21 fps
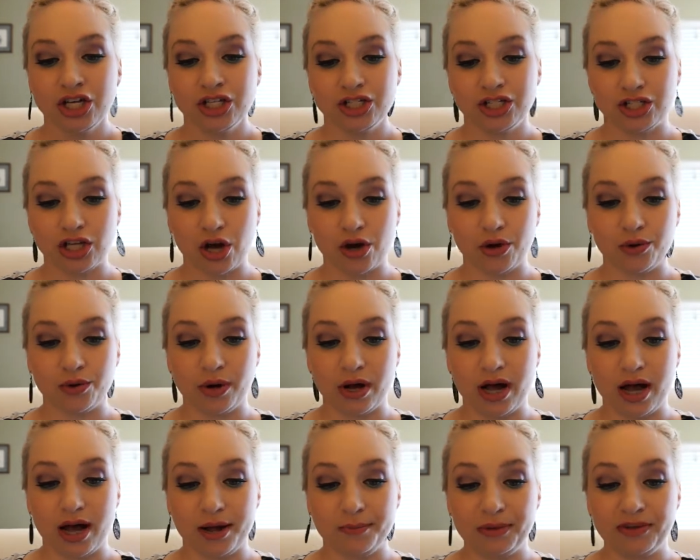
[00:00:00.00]
So
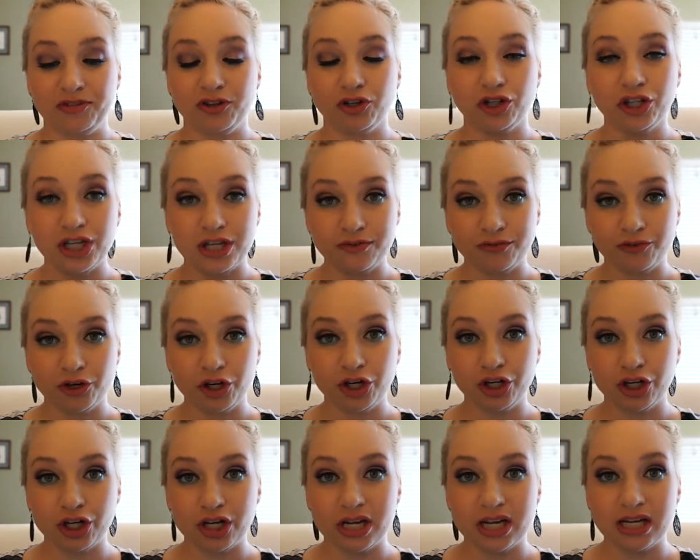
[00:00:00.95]
if you're looking for a
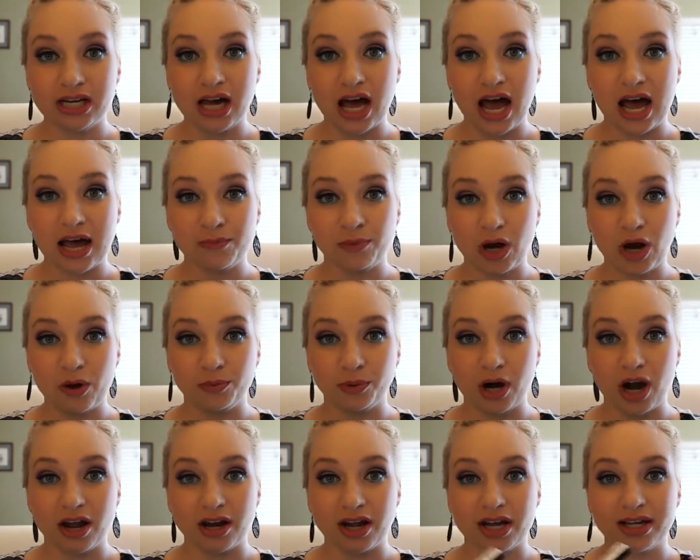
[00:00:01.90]
good eyebrow
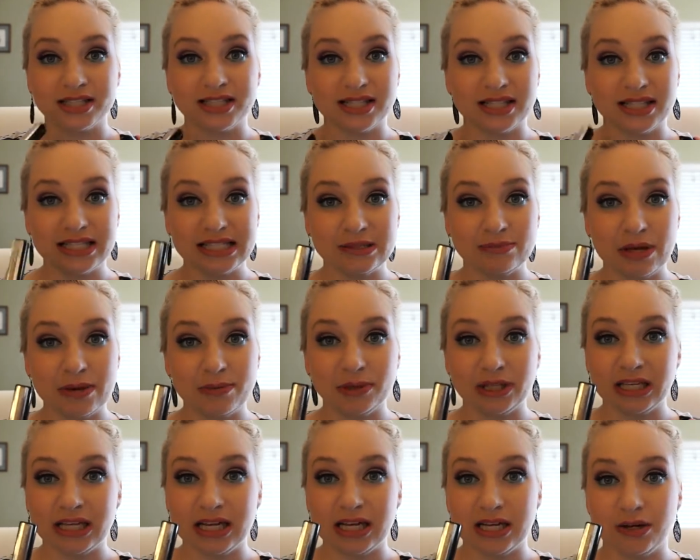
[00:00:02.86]
product, this
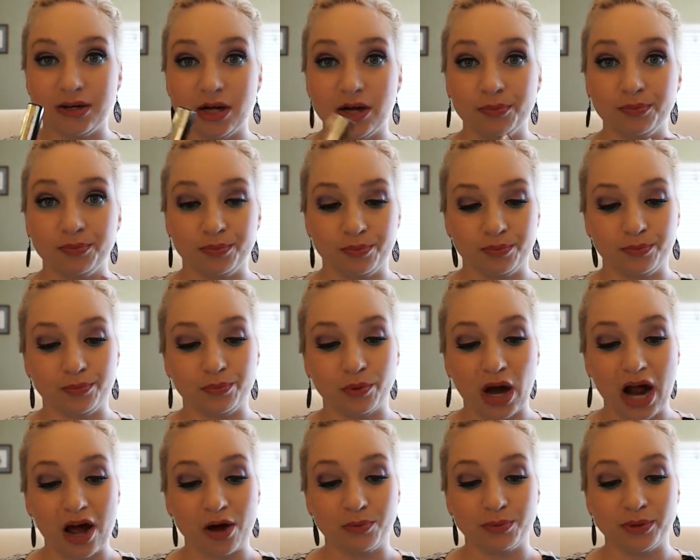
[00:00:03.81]
Maybelline
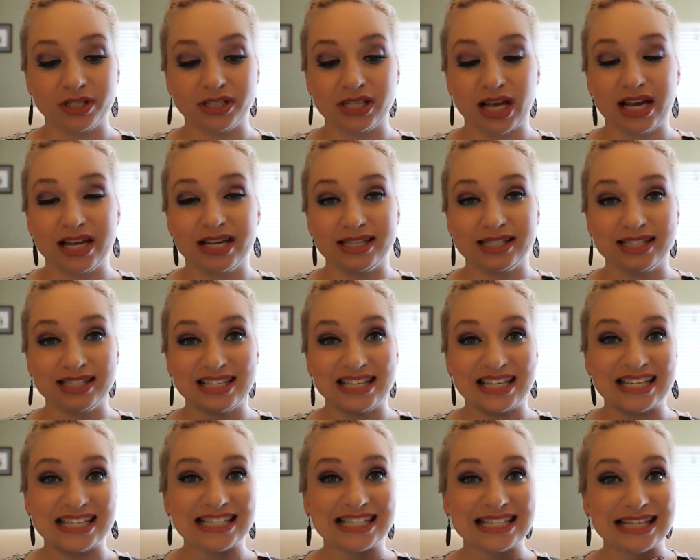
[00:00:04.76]
Brow Precise
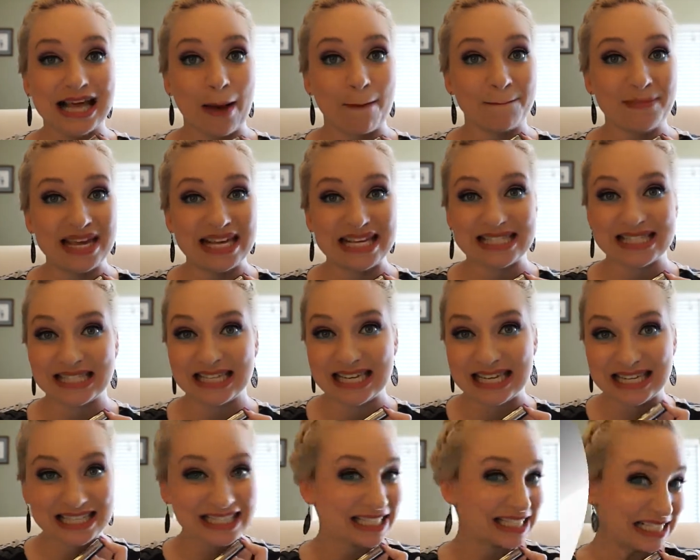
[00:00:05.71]
is
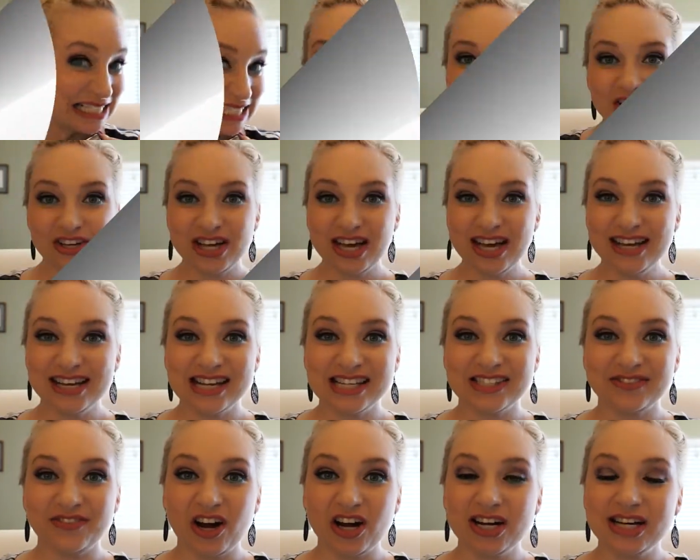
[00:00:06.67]
amazing. Okay,
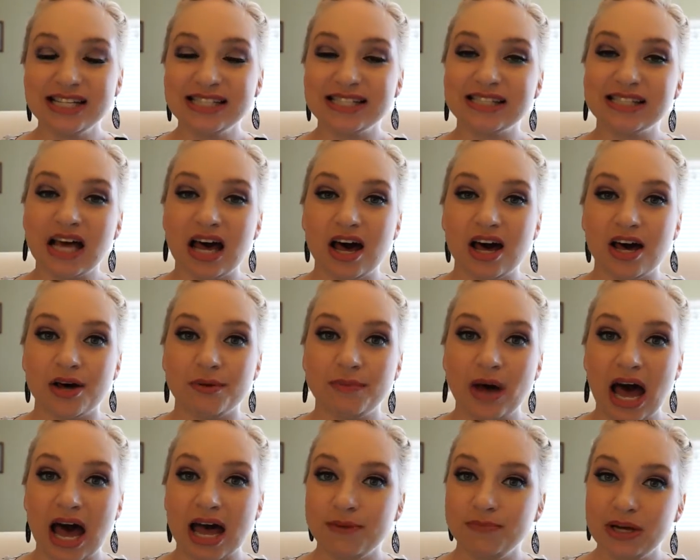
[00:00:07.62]
as far as
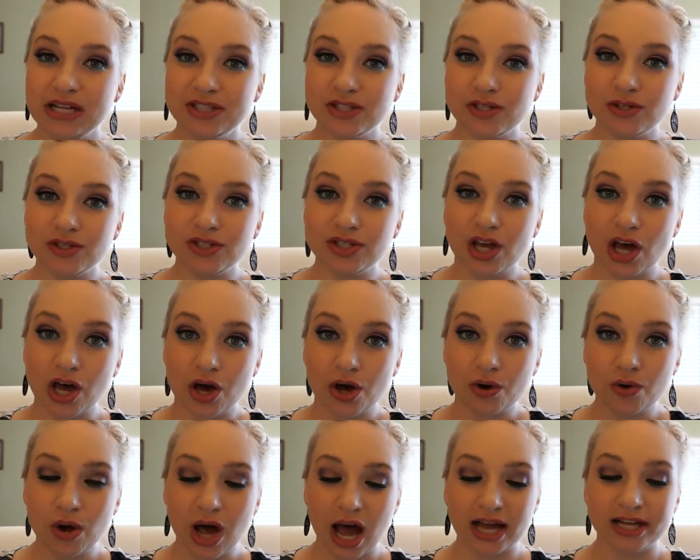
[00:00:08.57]
eye pencils go,
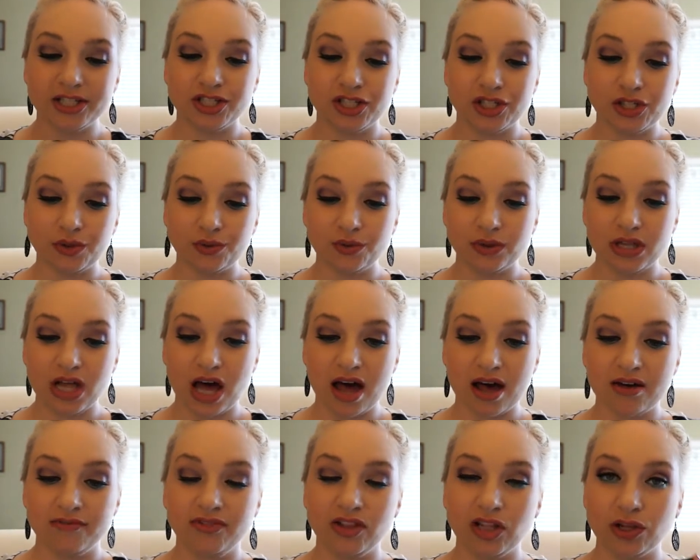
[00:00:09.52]
I do
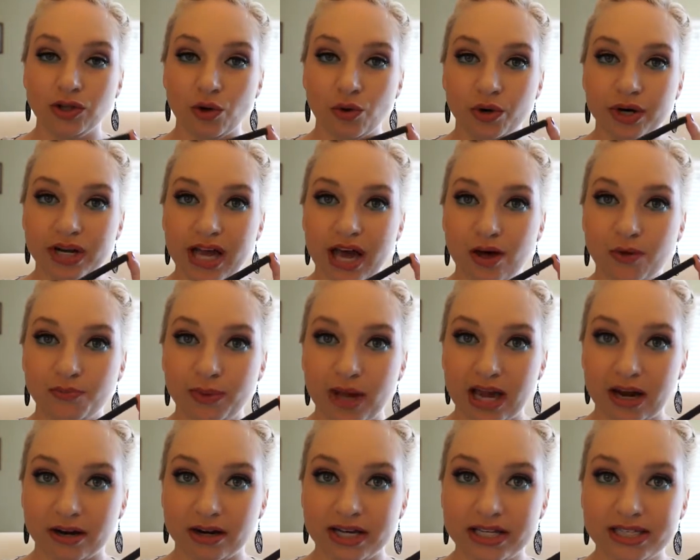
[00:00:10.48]
love the L'Oreal
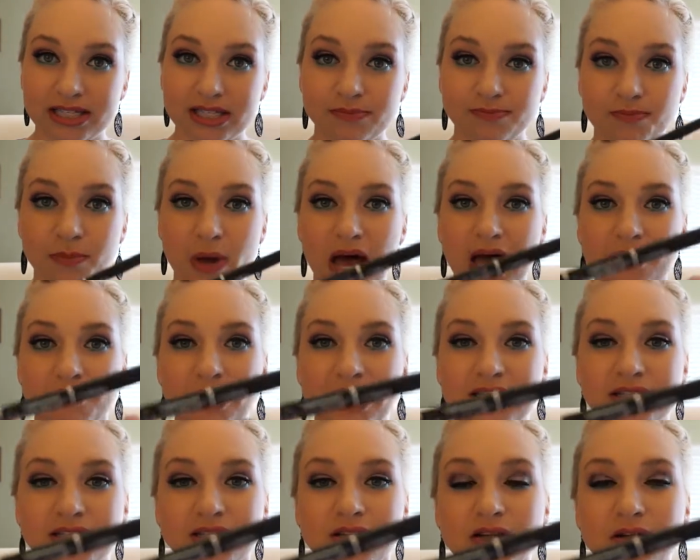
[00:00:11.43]
Paris eye
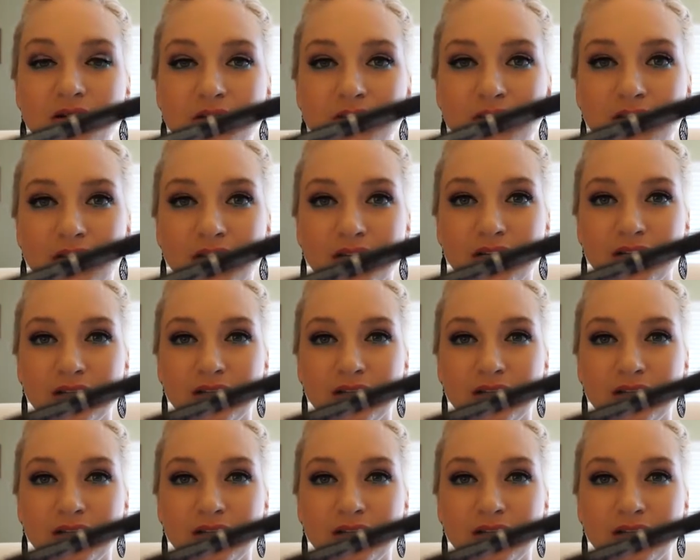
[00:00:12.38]
pencil.